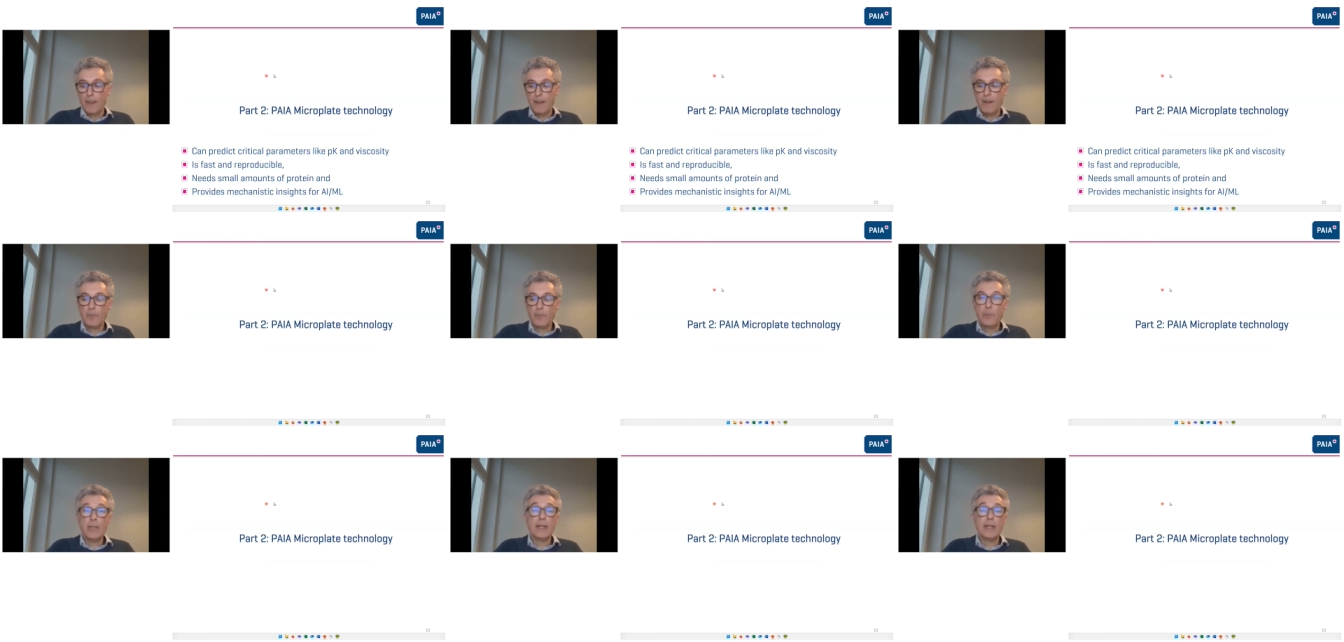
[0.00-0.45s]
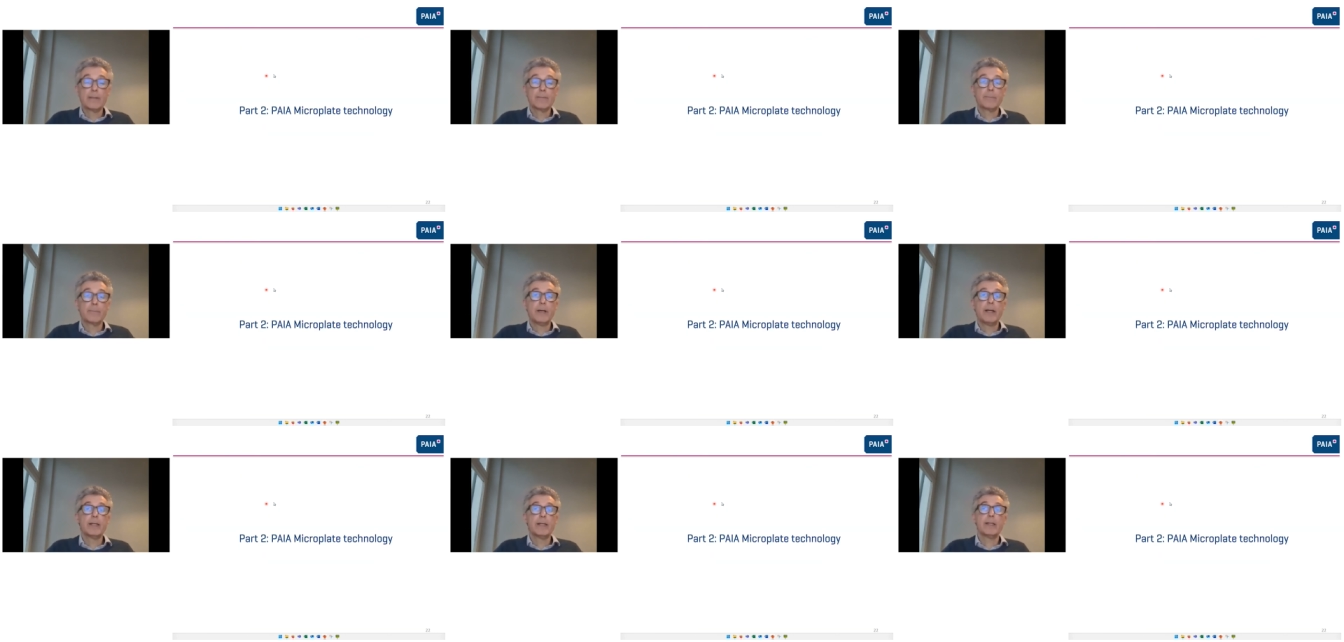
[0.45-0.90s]
And we at
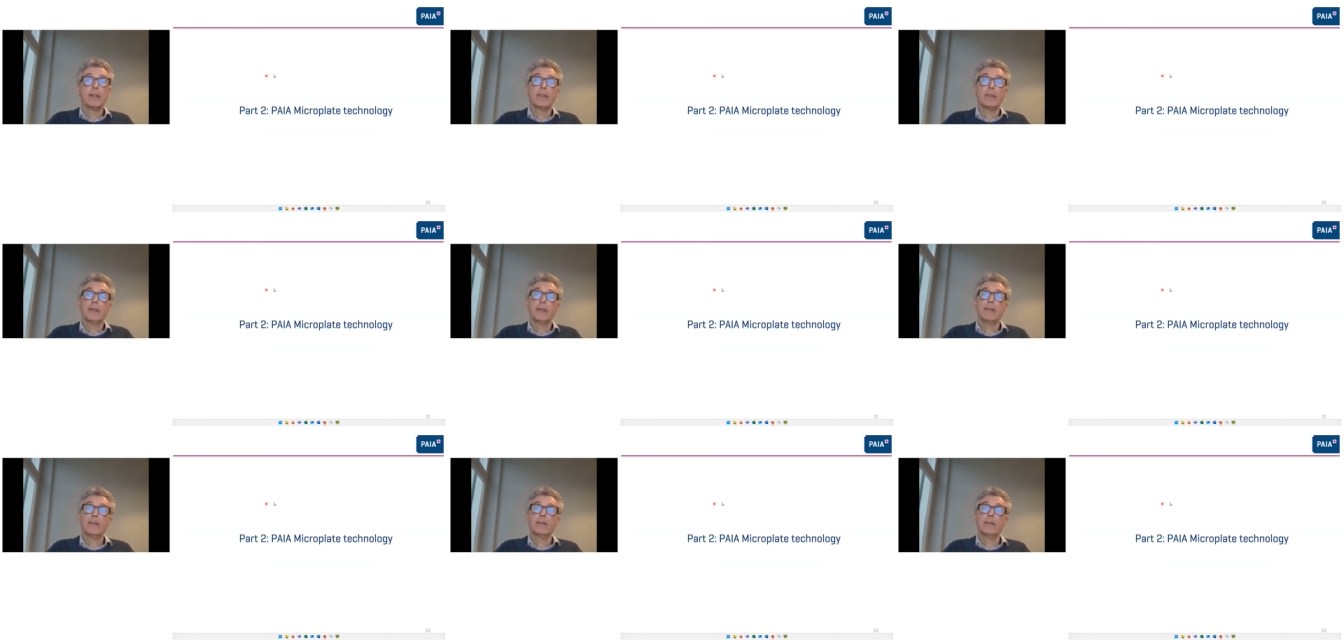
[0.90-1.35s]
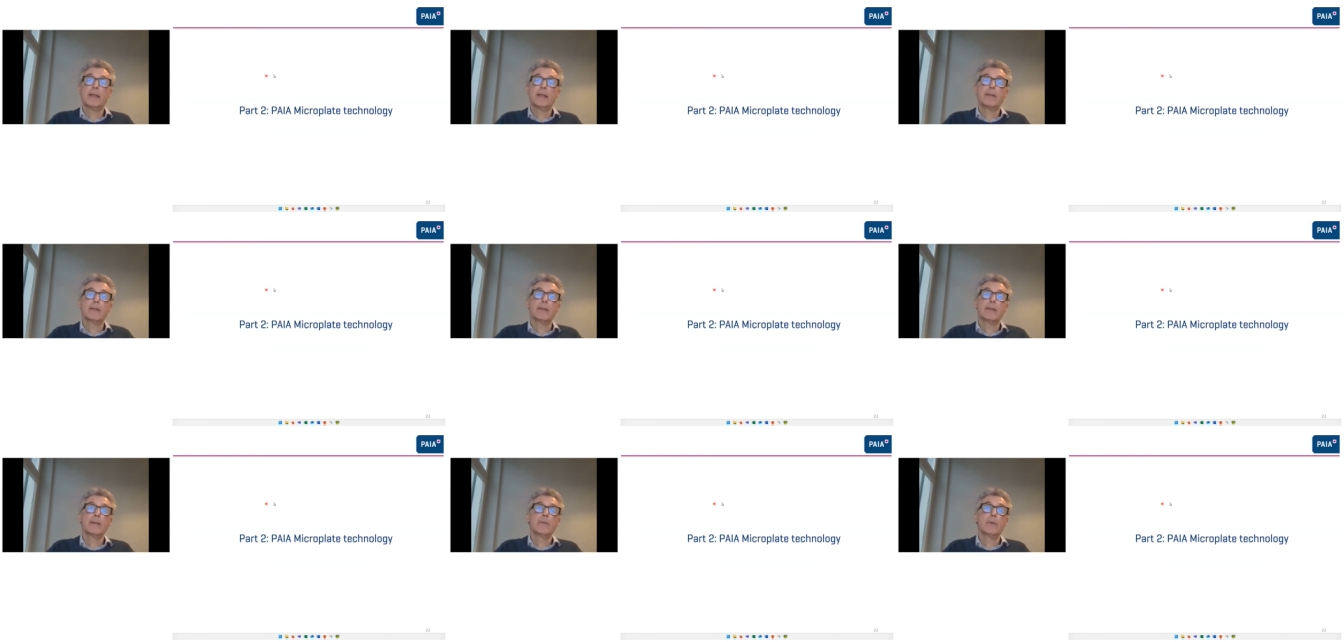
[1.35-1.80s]
PAIA think
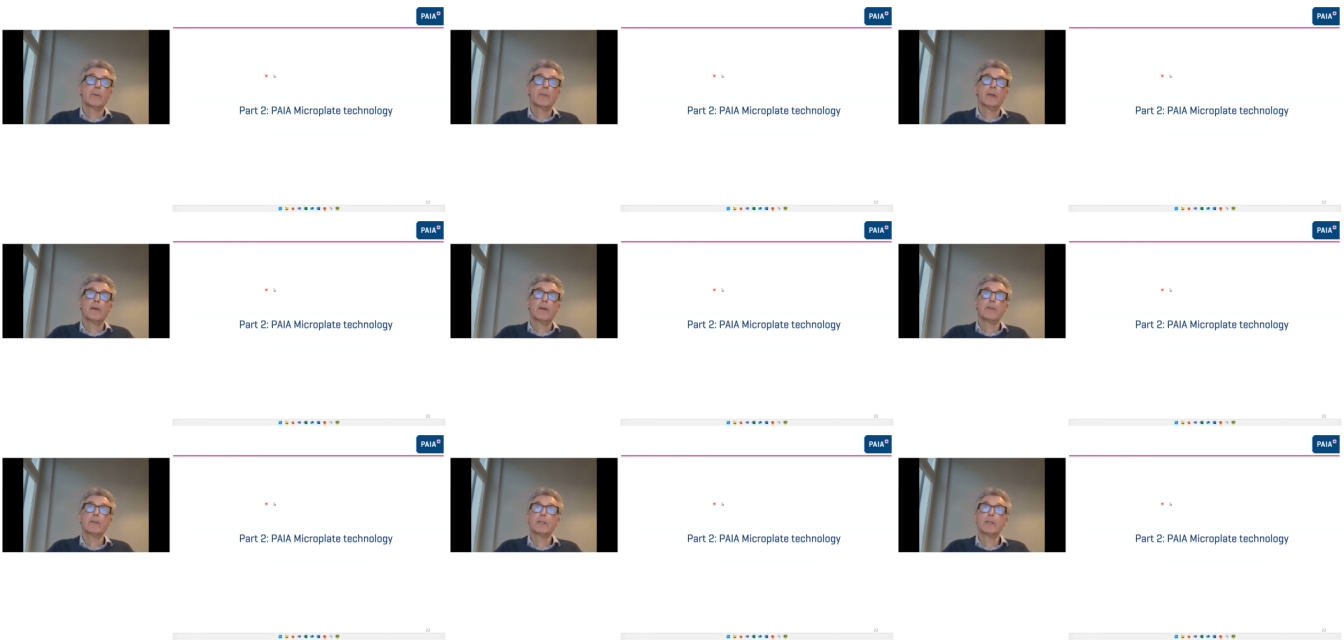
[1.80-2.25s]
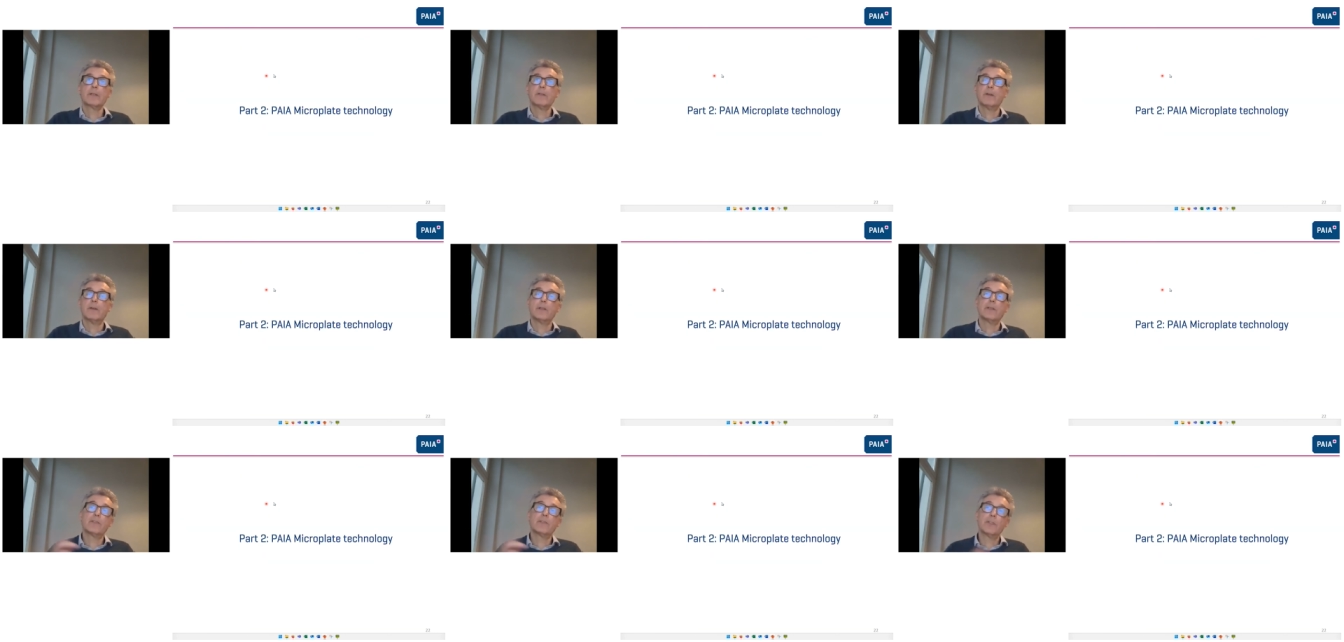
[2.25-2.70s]
that with our
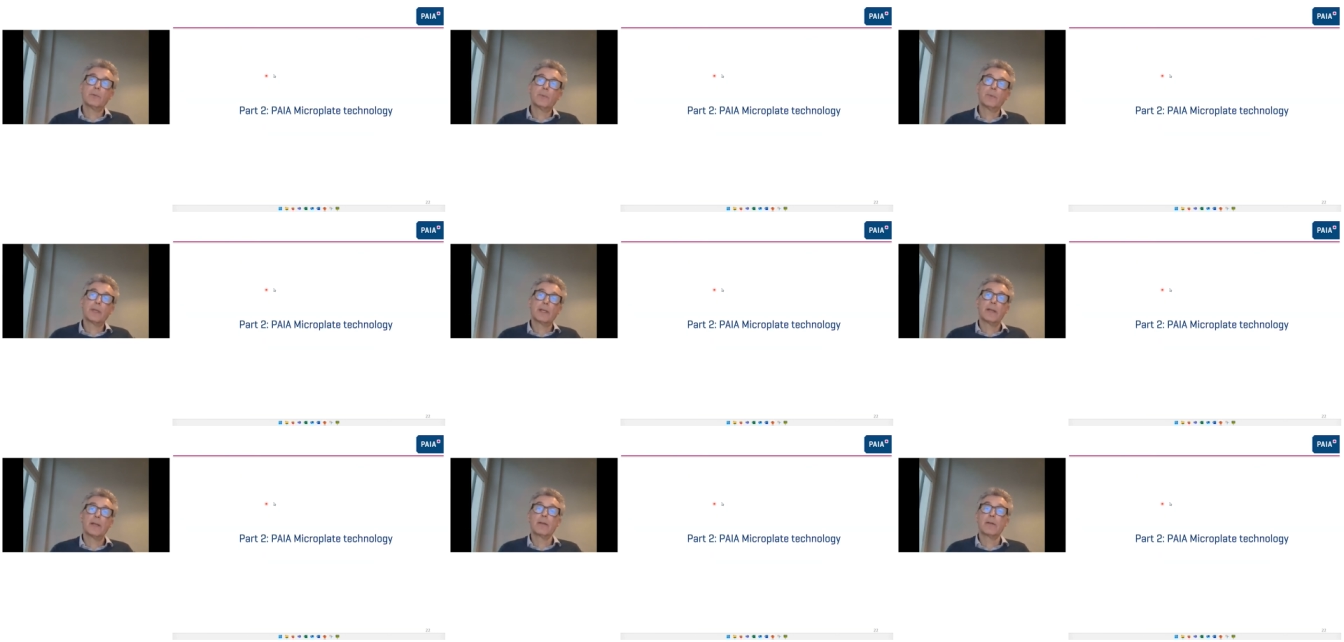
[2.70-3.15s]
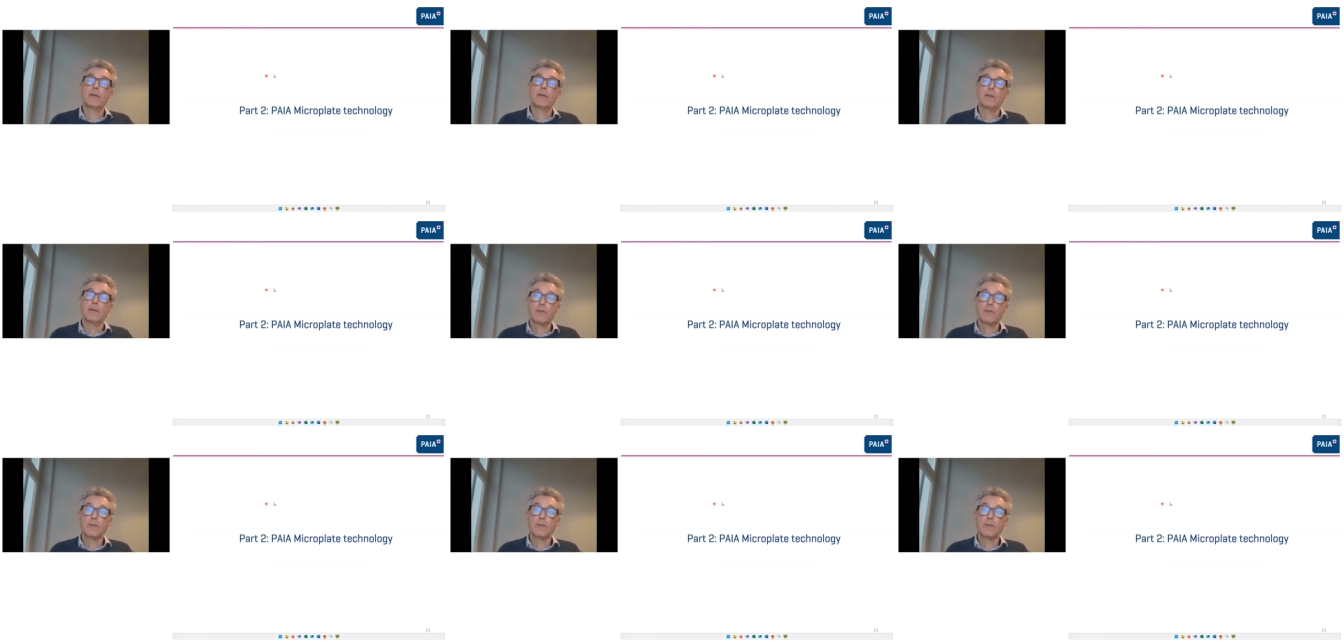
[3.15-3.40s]
technology, we can